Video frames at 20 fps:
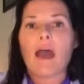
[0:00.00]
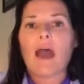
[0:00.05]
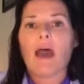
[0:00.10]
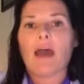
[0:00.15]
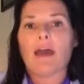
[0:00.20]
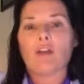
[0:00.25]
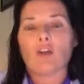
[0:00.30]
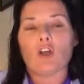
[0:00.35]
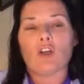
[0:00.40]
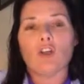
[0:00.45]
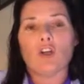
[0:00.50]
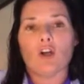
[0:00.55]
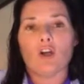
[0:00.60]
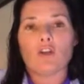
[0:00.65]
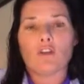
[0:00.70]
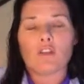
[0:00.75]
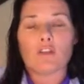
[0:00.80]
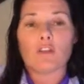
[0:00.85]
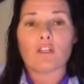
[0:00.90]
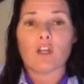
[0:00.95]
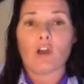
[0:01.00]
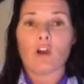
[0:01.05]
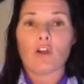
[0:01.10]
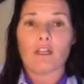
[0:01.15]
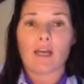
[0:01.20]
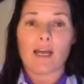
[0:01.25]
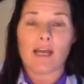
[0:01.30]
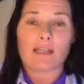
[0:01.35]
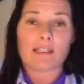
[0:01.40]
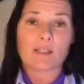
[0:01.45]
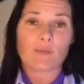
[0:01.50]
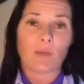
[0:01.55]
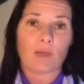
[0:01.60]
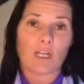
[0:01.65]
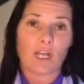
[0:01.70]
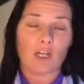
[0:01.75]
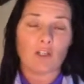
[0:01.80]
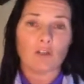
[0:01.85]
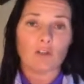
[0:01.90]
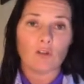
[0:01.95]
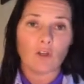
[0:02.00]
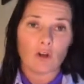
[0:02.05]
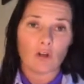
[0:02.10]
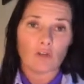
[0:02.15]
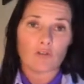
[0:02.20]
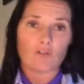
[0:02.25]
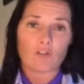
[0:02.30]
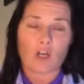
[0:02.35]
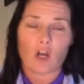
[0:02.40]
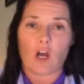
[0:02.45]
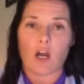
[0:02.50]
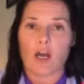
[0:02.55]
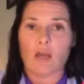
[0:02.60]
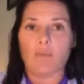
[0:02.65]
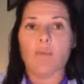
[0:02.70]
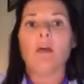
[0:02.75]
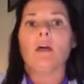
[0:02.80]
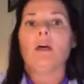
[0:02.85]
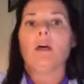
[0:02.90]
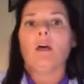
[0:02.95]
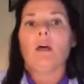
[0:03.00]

and I know that the owner has spent a lot of time